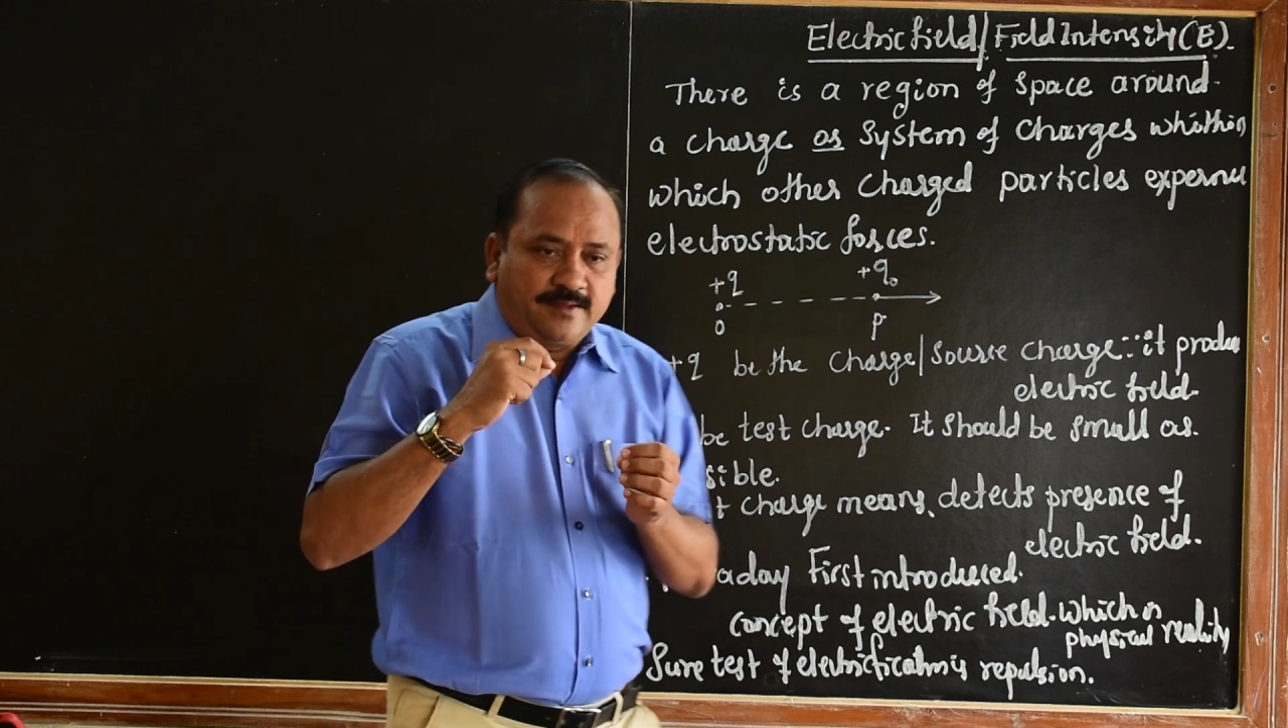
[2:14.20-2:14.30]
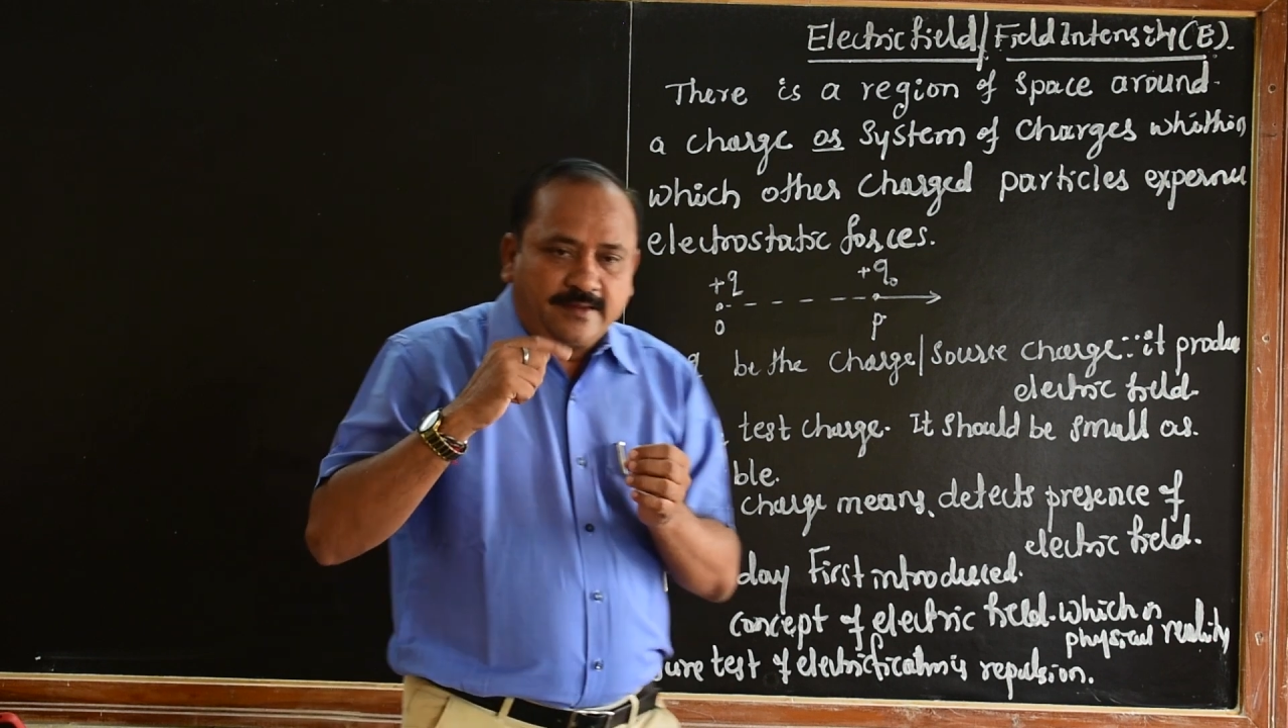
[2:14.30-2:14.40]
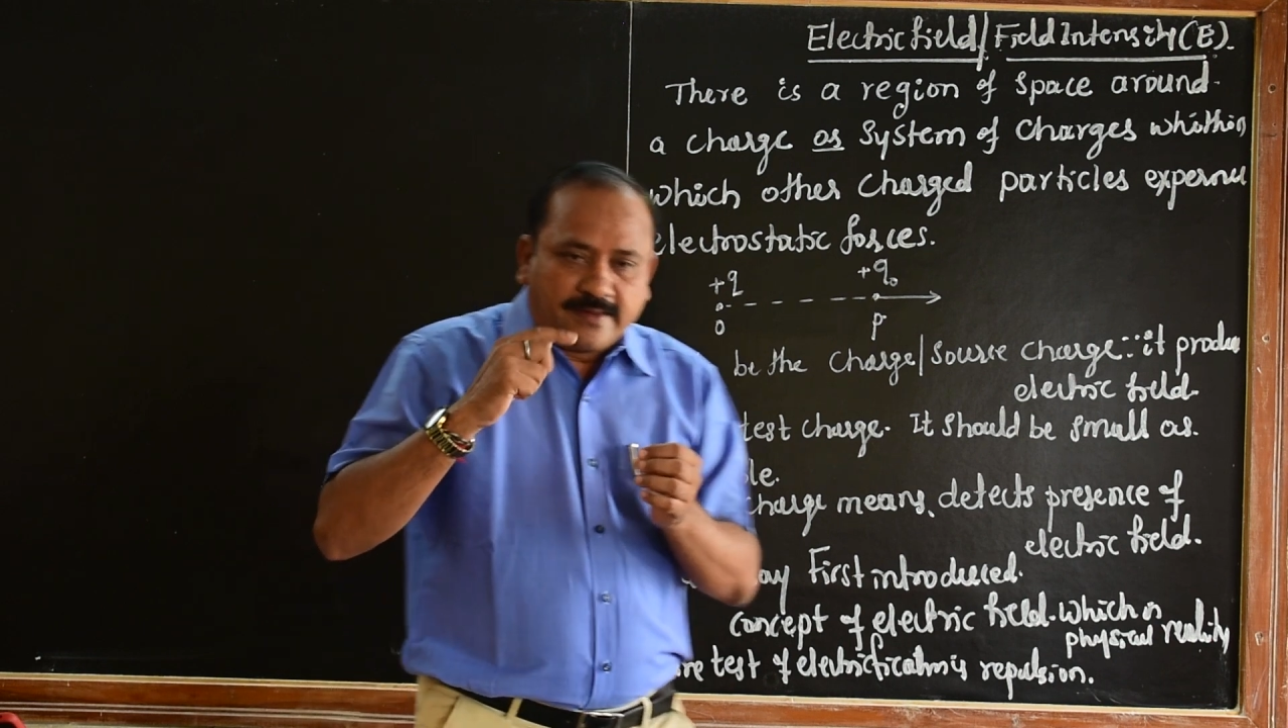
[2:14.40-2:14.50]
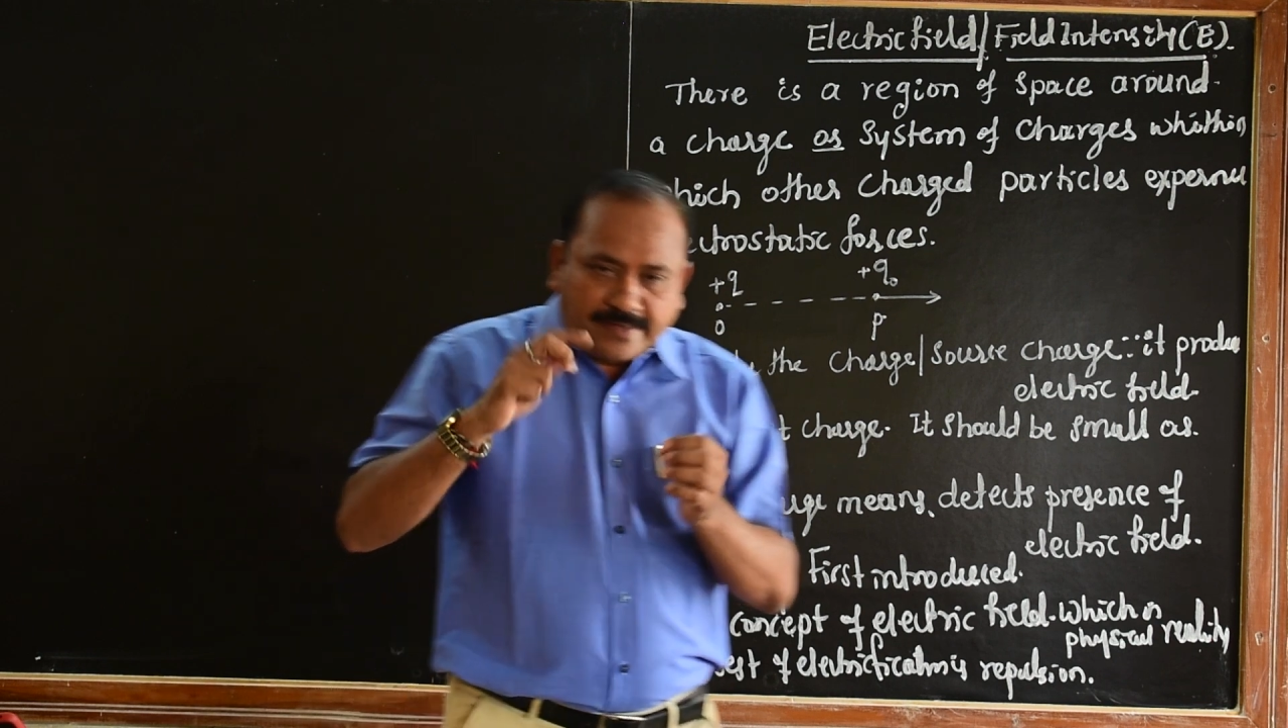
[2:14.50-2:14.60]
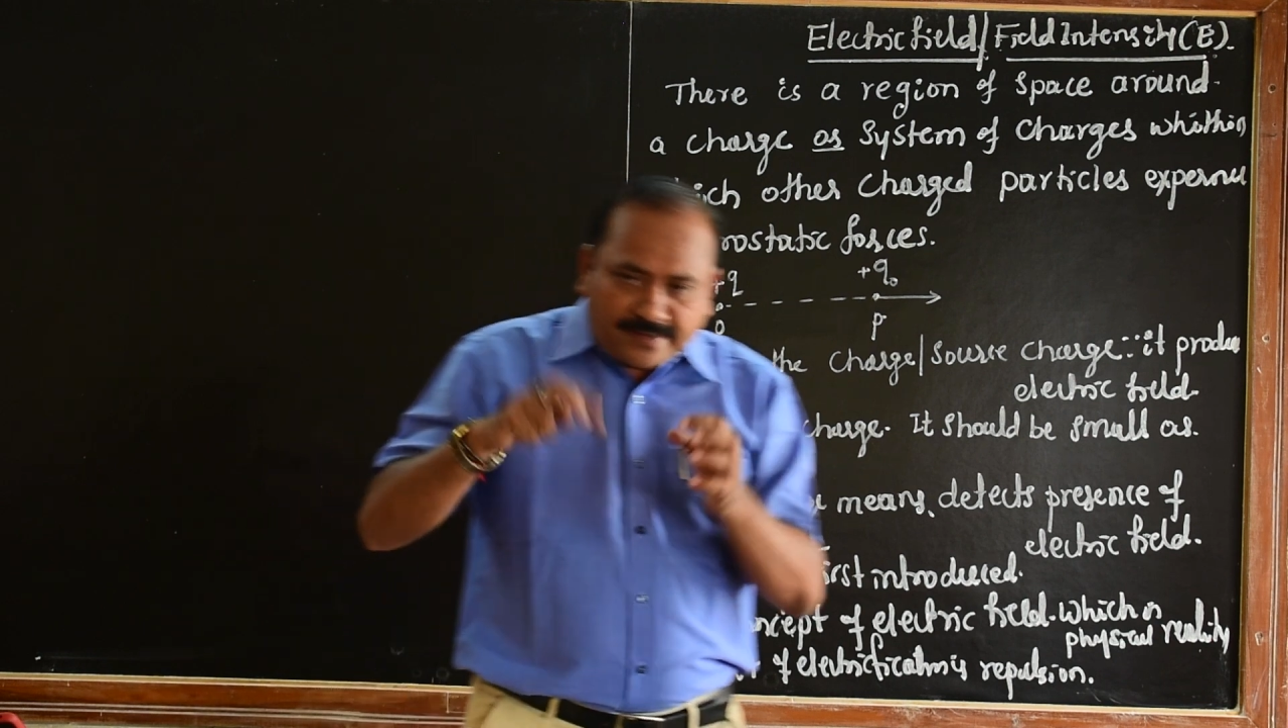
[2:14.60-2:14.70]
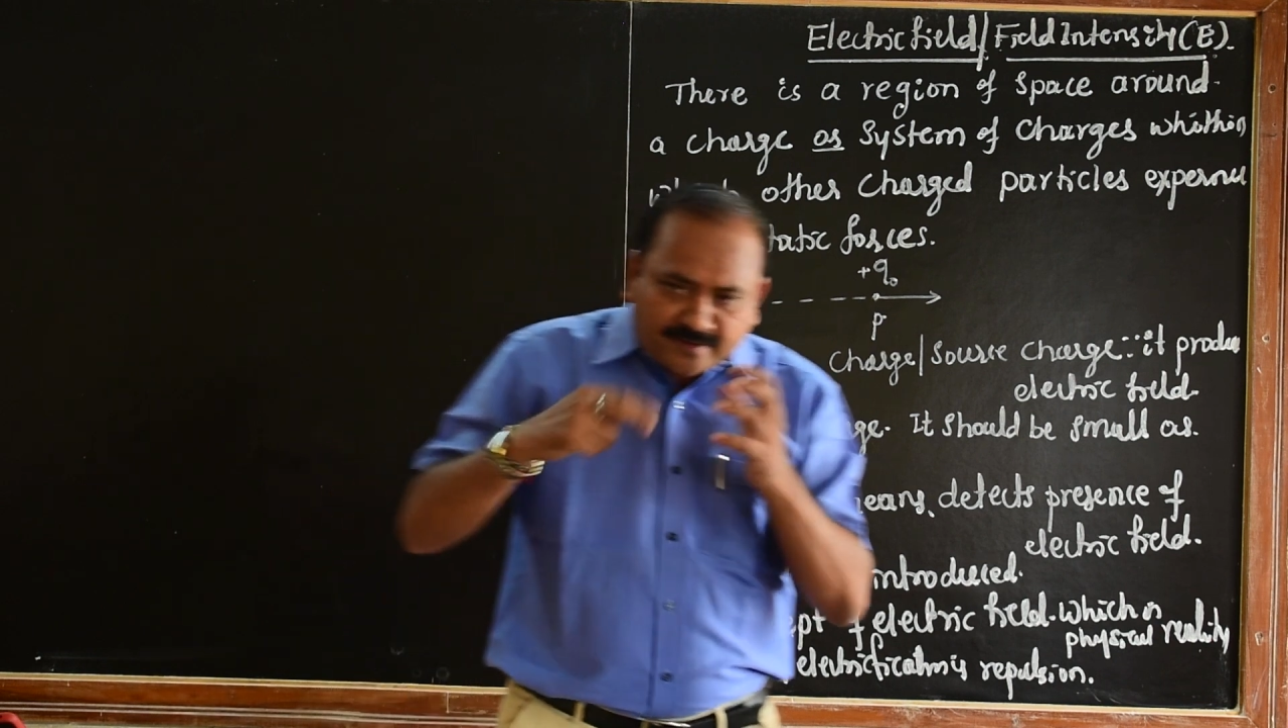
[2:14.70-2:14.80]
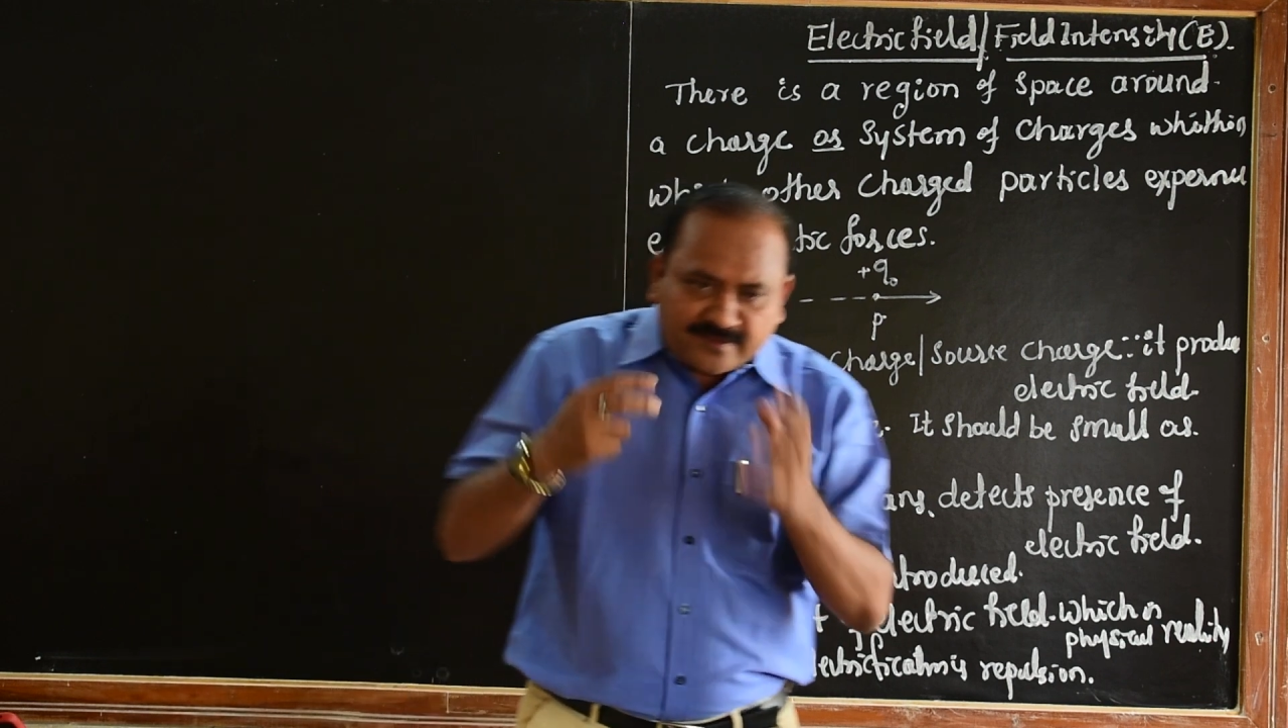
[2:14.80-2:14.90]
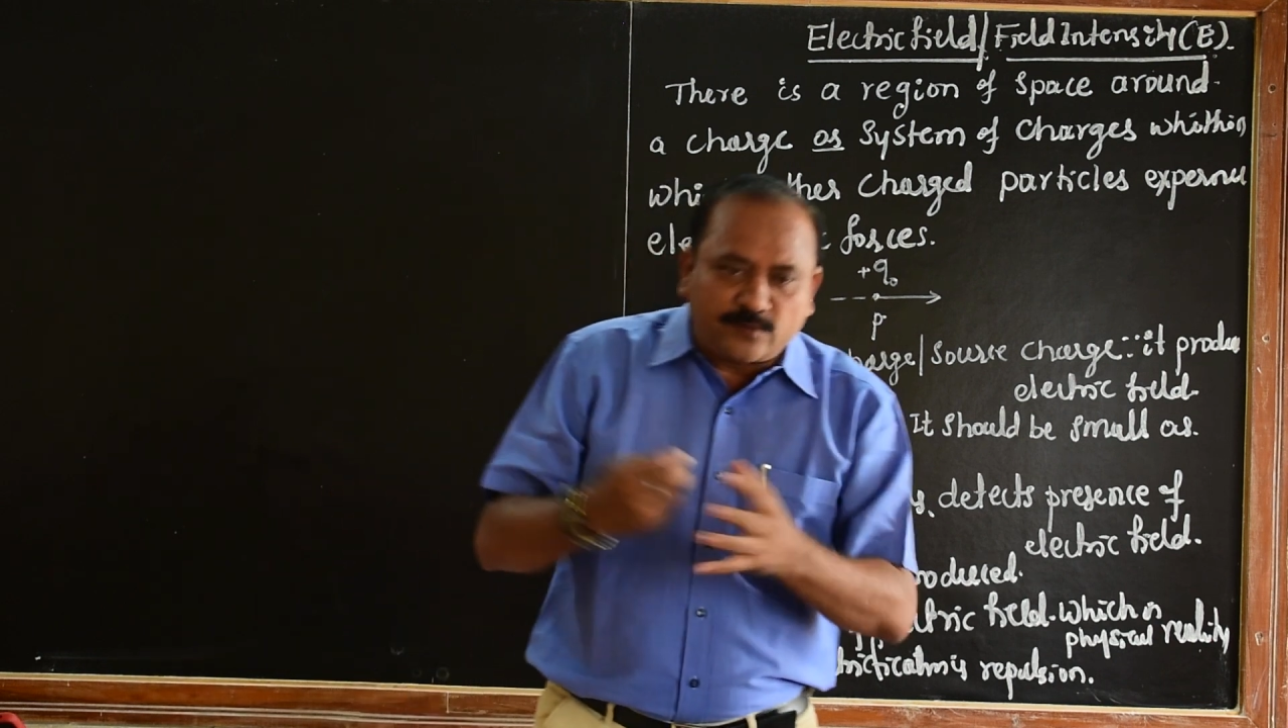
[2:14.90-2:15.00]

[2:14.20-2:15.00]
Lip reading: in another